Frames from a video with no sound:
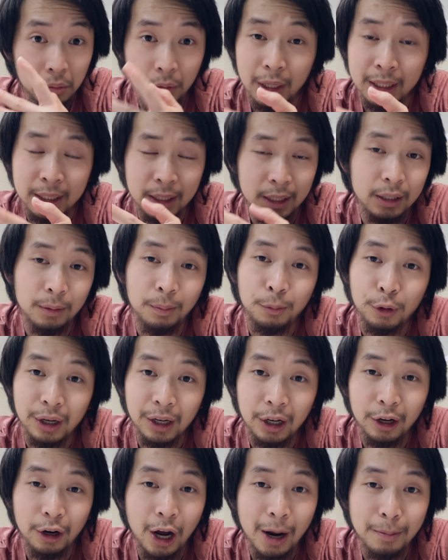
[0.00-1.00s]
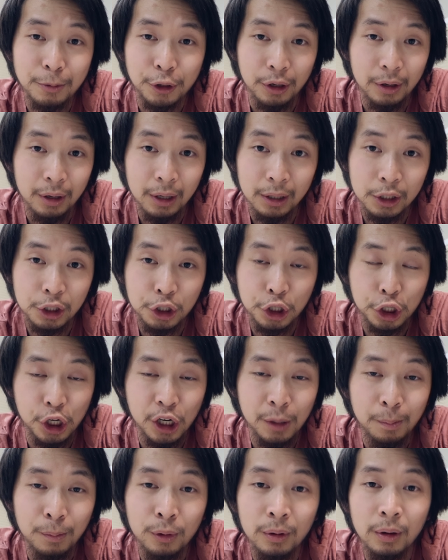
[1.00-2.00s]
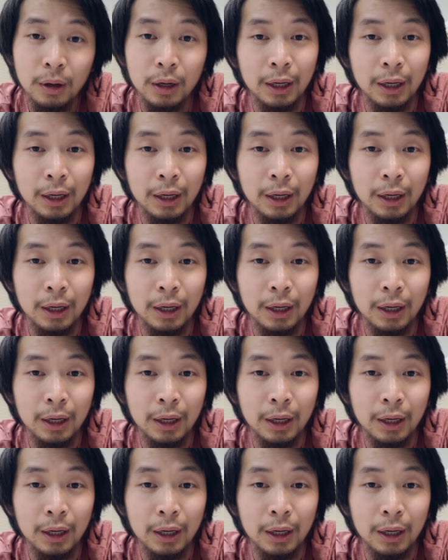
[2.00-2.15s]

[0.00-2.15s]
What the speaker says: this is a pretty good option. It's cheap,